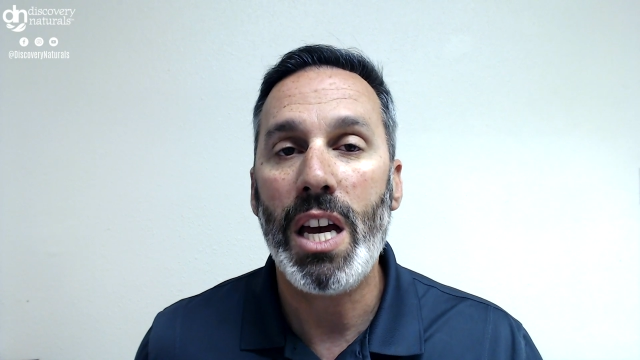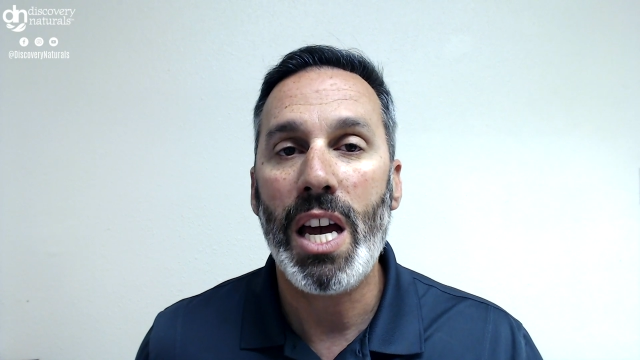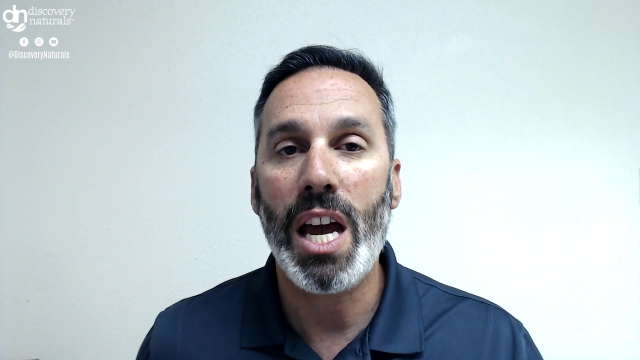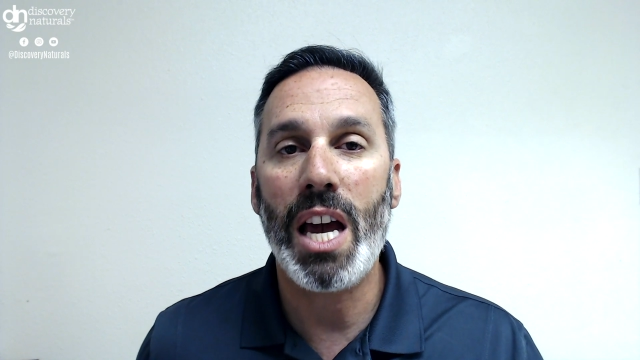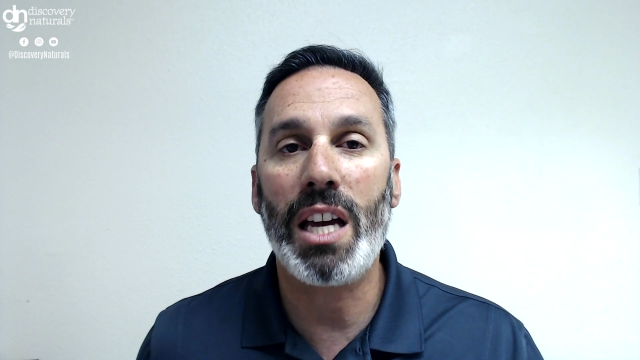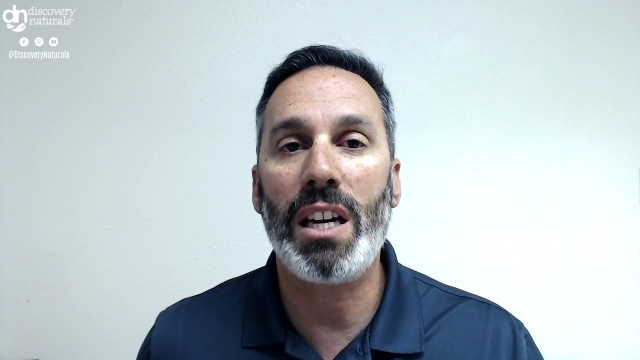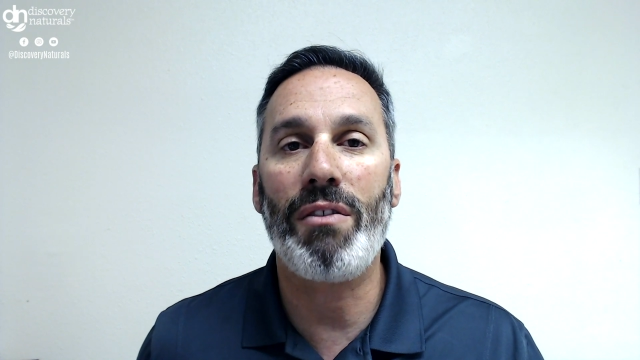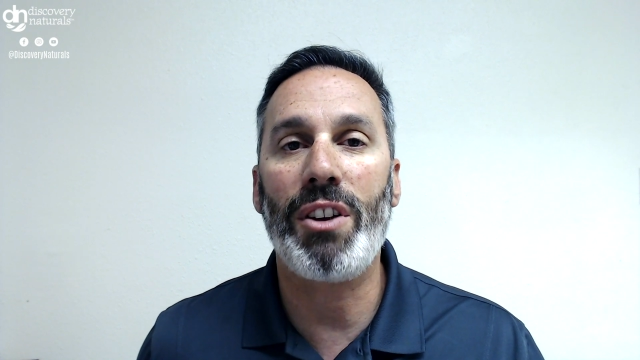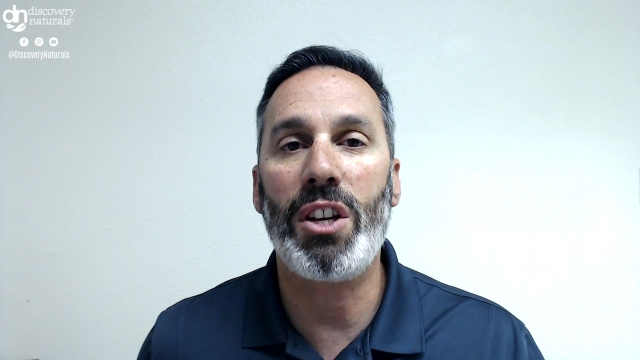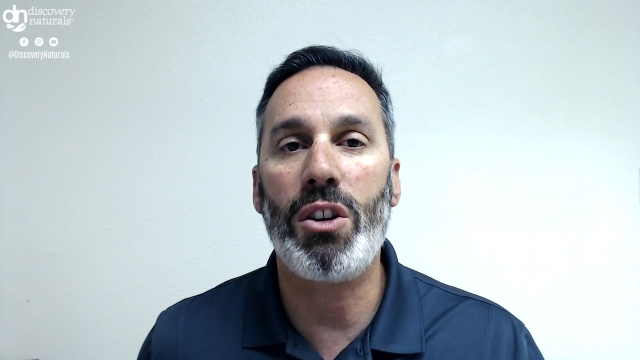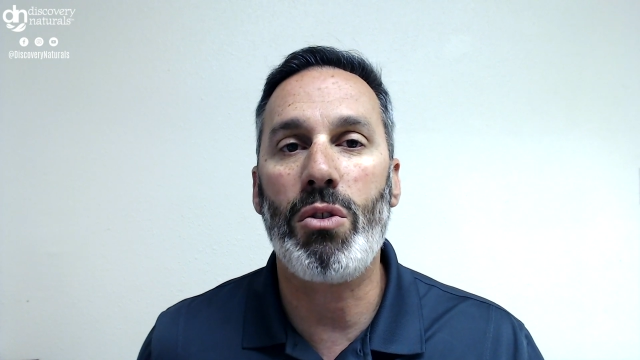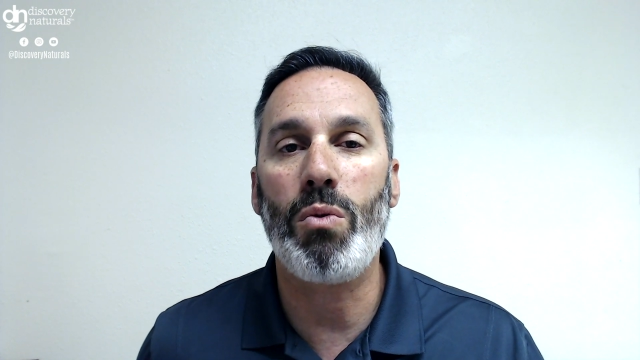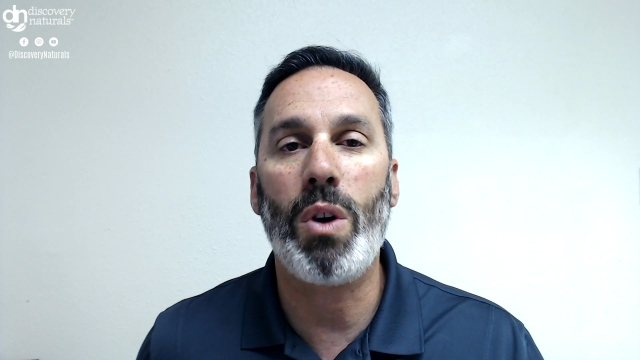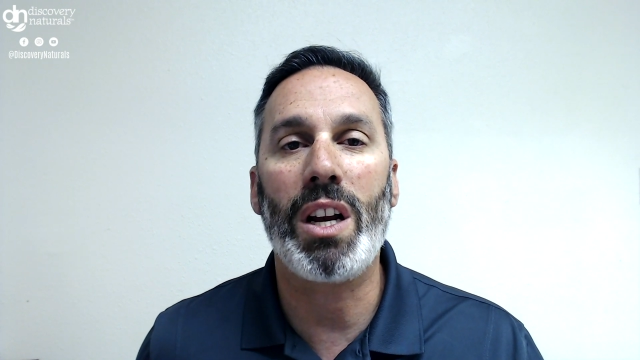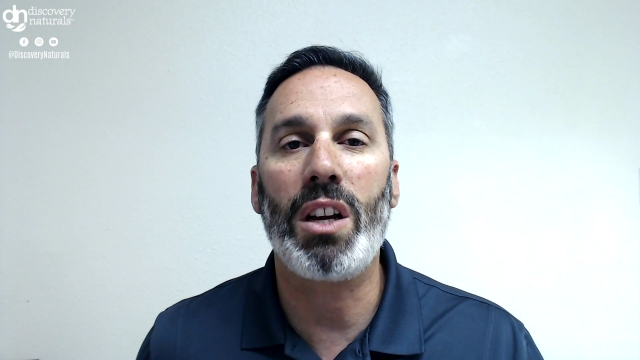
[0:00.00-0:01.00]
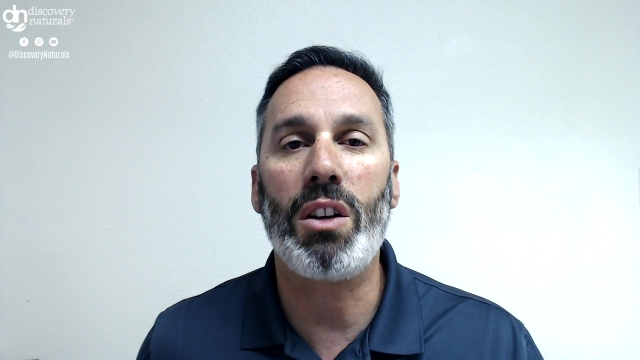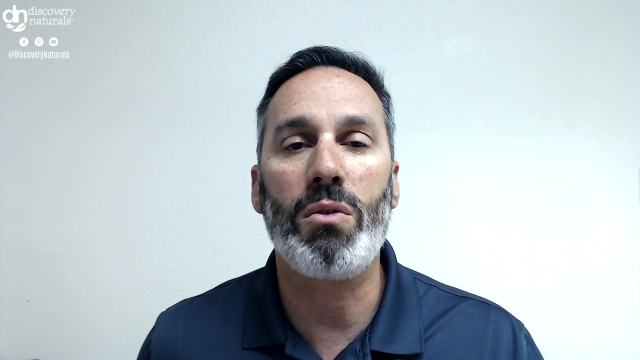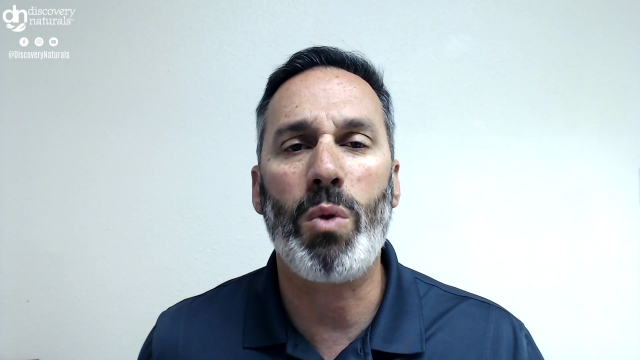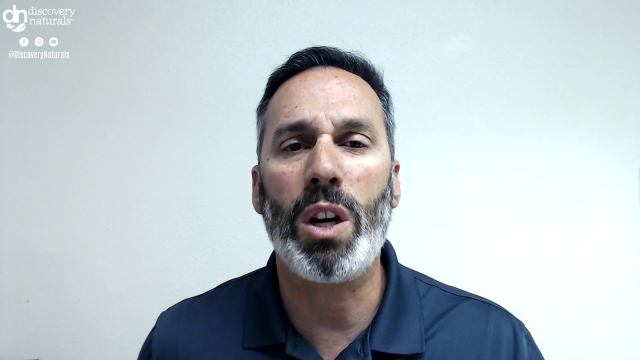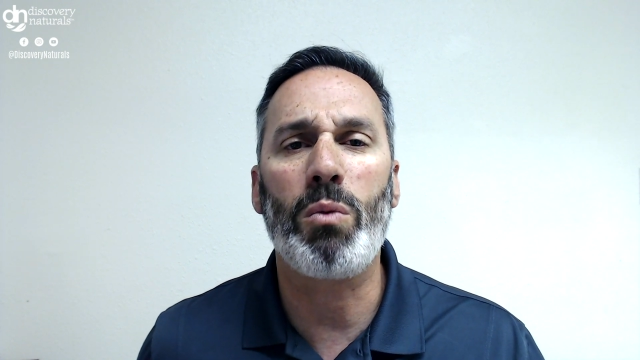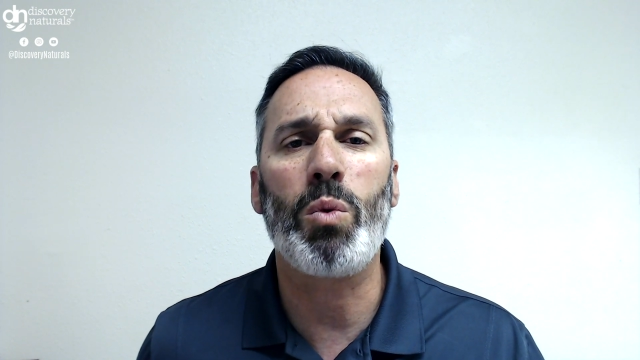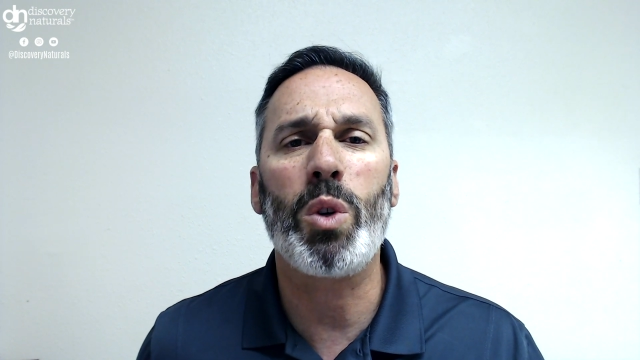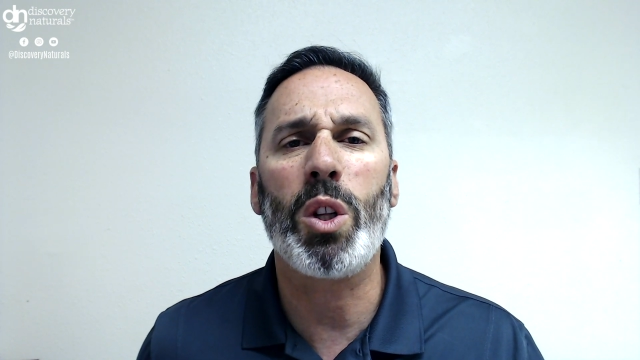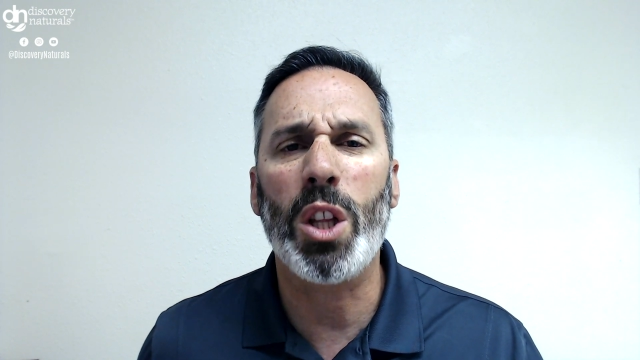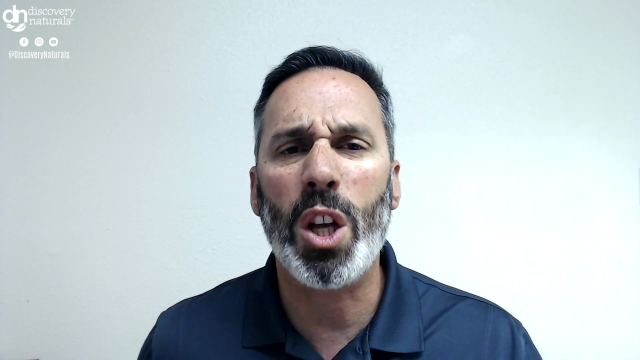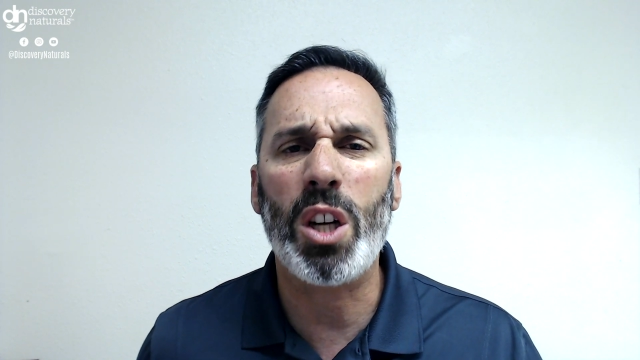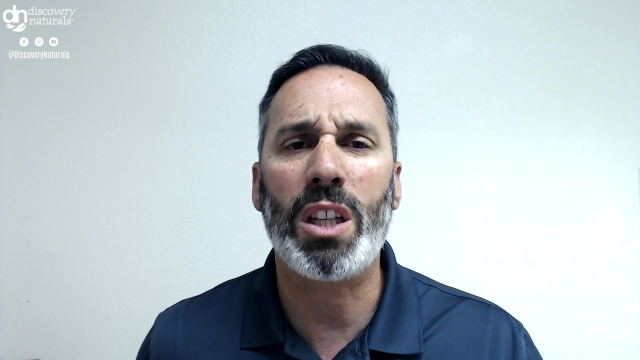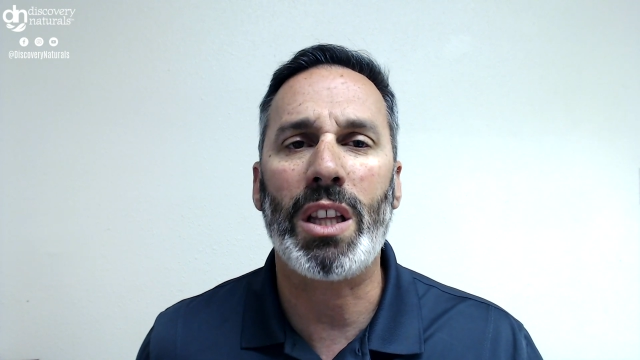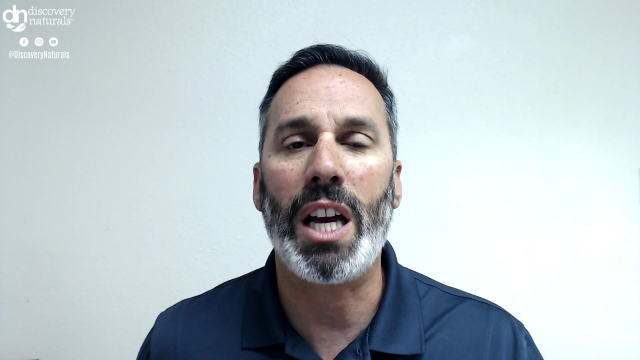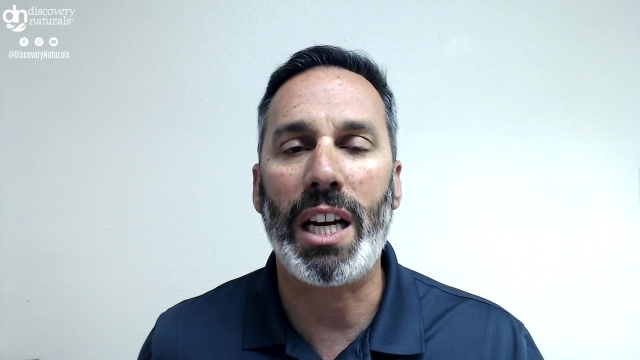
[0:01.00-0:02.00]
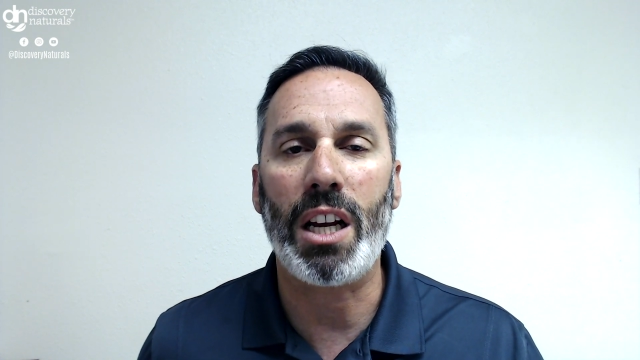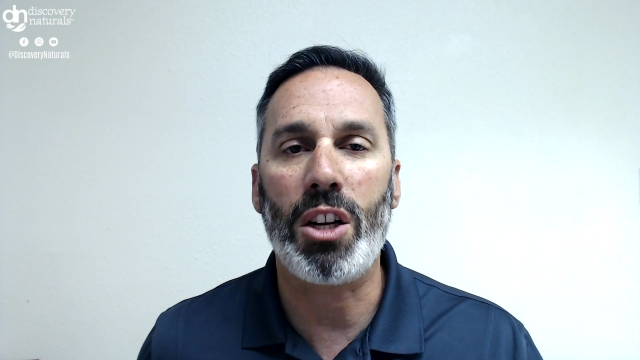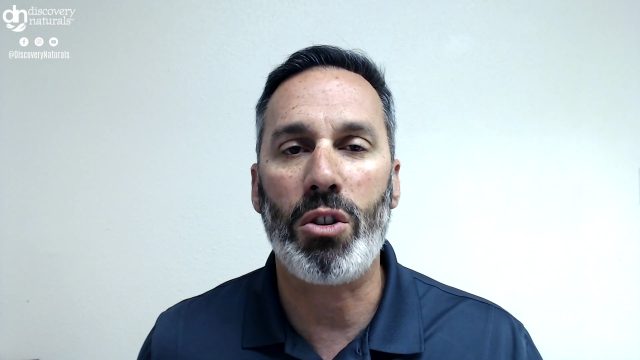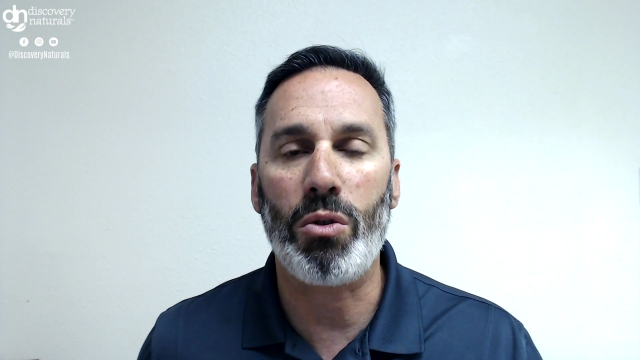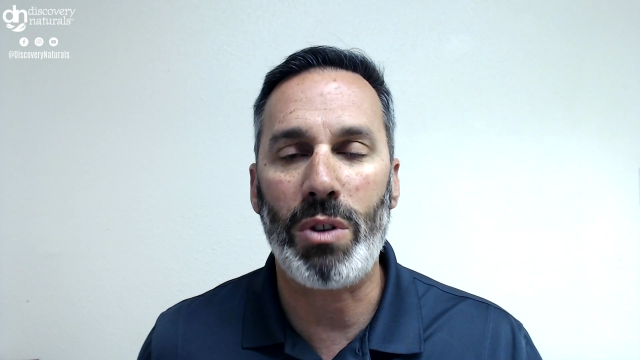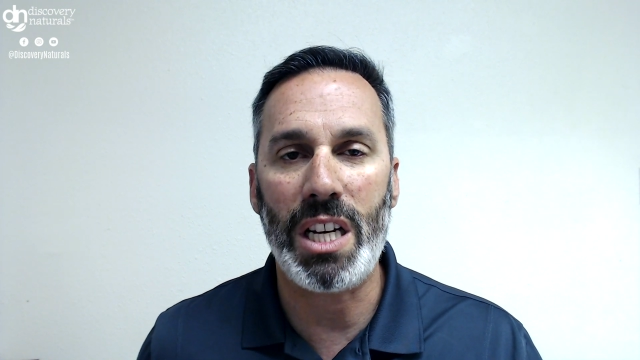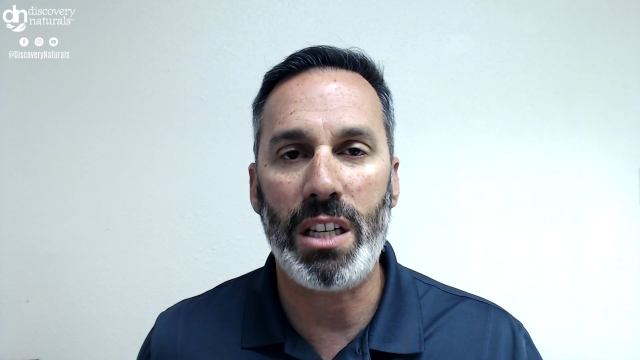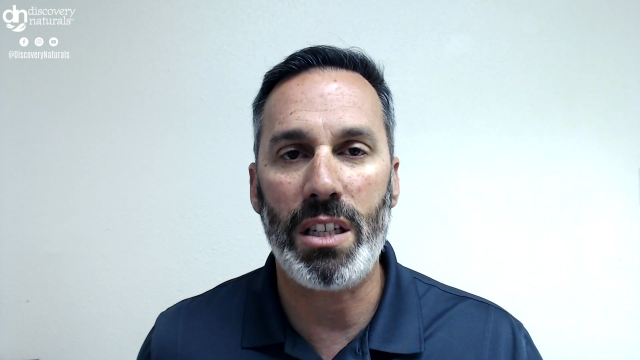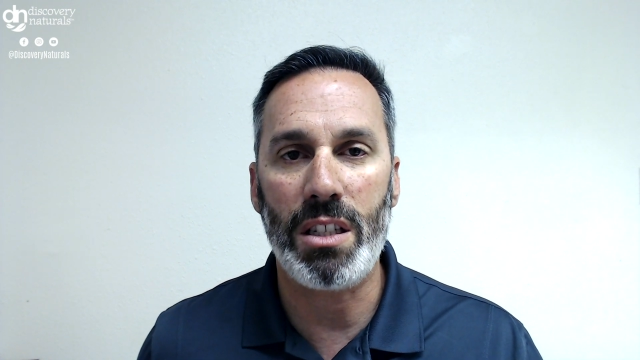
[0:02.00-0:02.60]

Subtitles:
and giving you what will look like a green